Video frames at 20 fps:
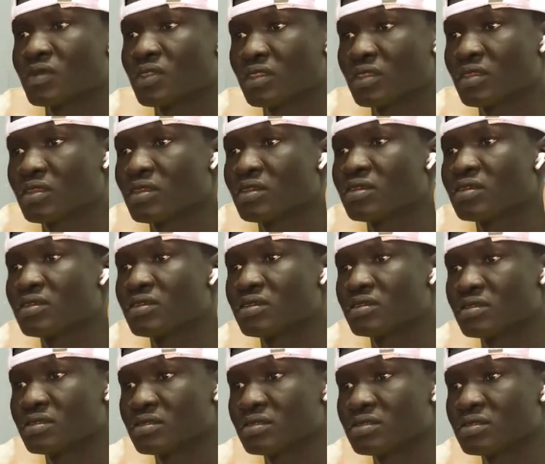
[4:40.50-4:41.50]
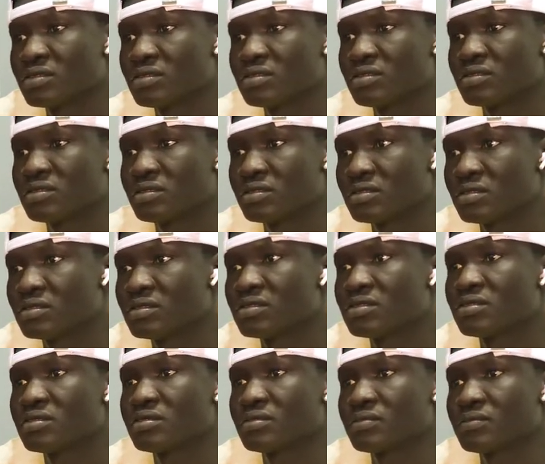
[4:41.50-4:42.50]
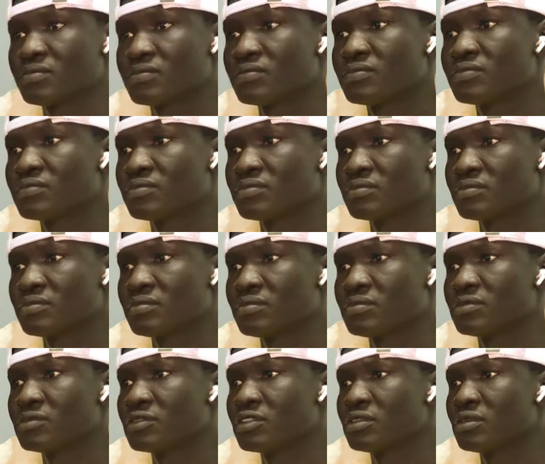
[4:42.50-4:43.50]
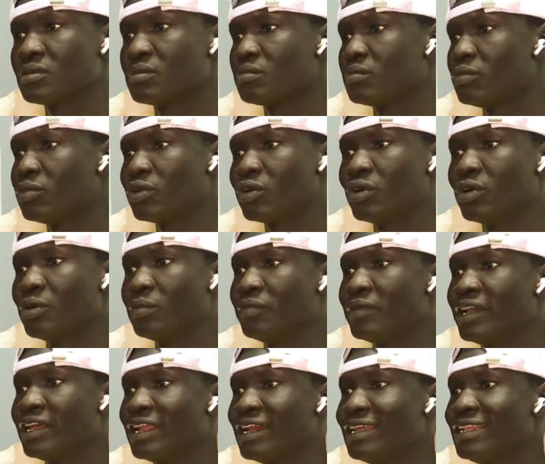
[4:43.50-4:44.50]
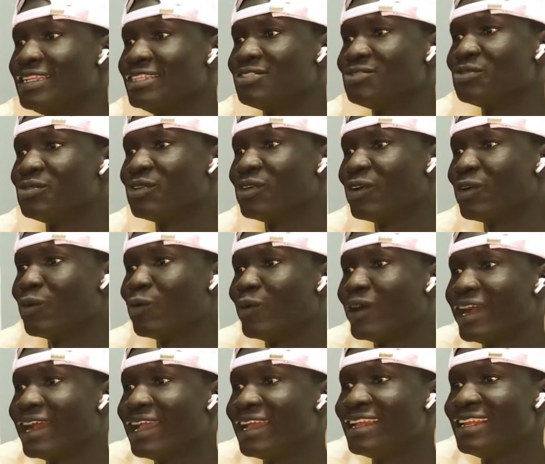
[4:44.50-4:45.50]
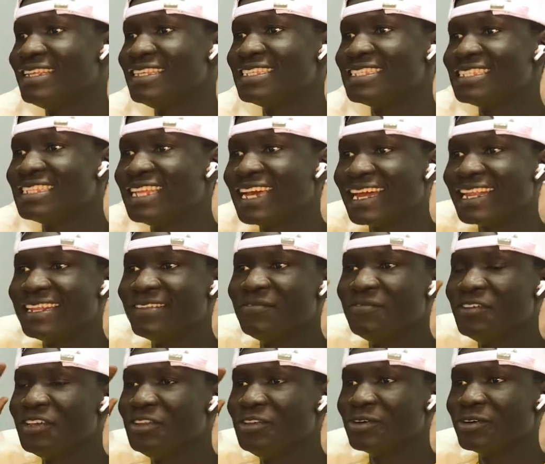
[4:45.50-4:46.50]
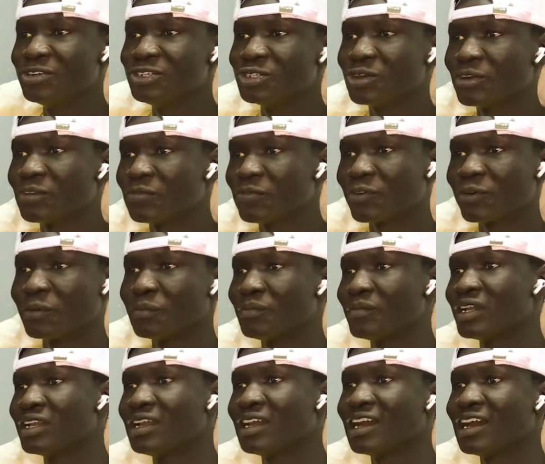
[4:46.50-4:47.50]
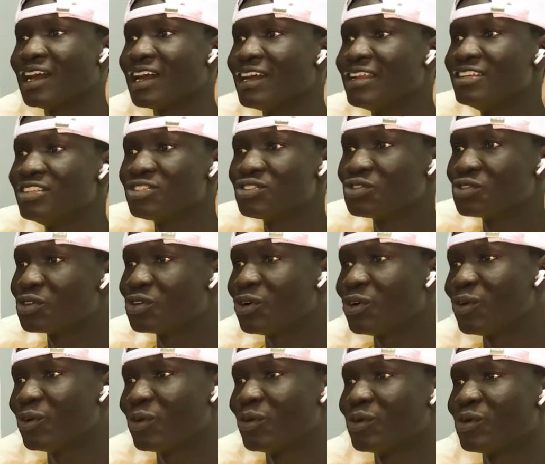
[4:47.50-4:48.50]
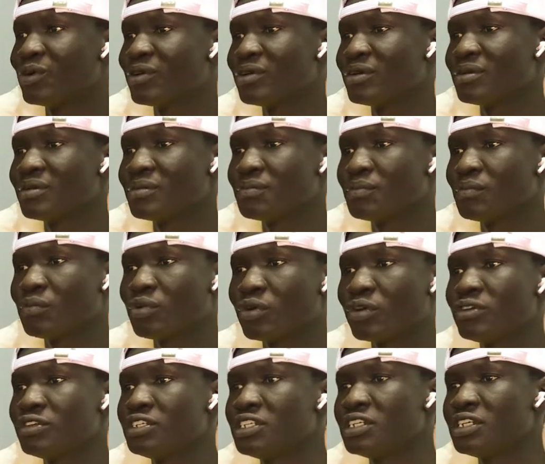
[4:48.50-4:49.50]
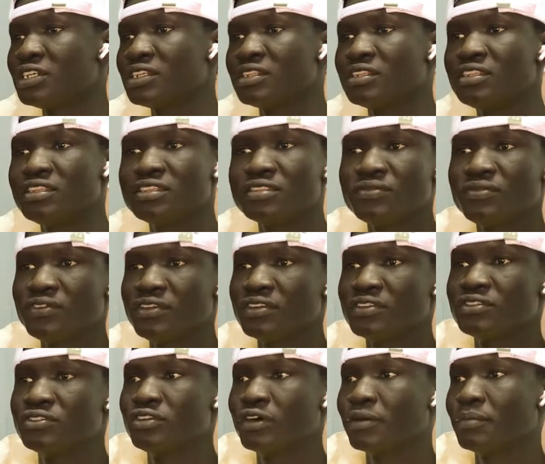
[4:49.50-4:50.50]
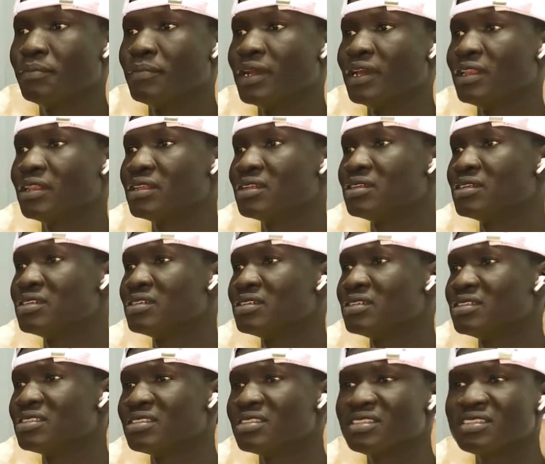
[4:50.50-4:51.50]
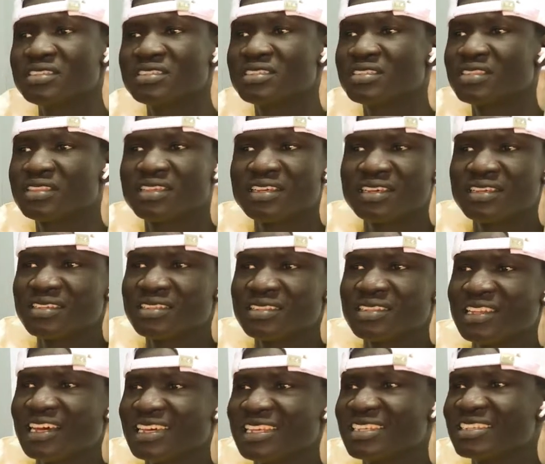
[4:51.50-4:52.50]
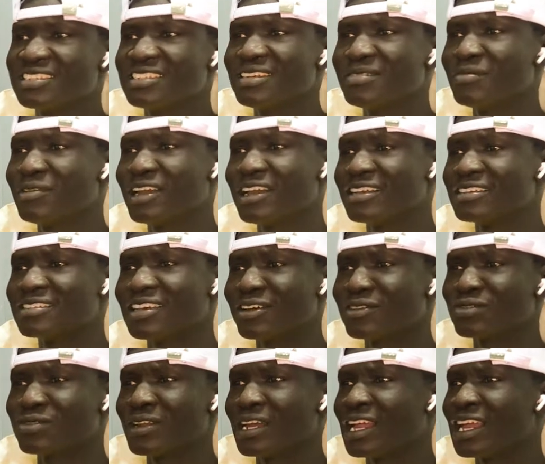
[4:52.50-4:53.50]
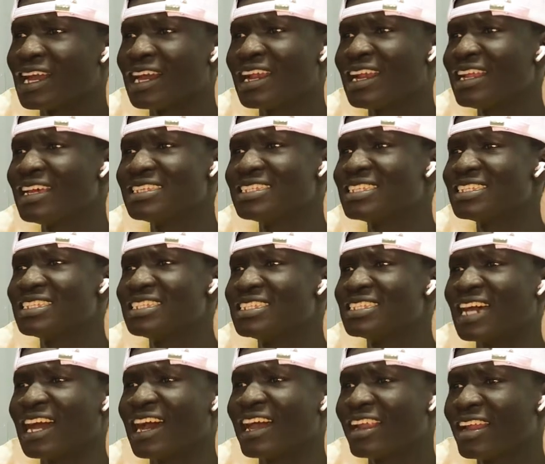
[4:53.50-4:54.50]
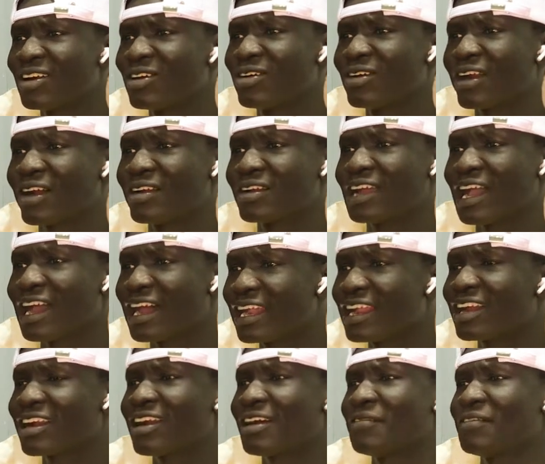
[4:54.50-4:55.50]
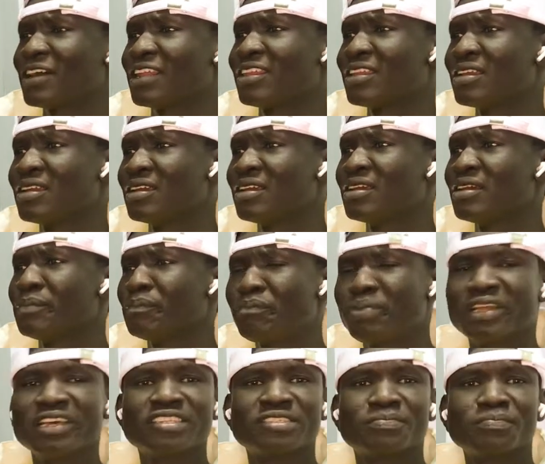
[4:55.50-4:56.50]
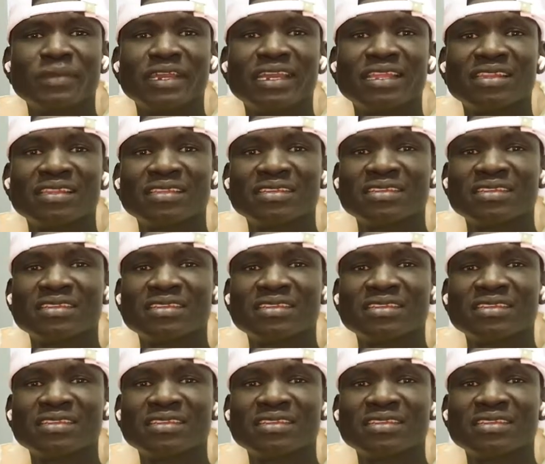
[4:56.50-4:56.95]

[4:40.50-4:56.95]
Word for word: Better behave, you dealing with riches and if. Bro, man, I need to know where this that video shot from. I need to know. Bro, shit, this video is dope, man. This thing doesn't seem like South Sudan unless it is underground, undercover place, man.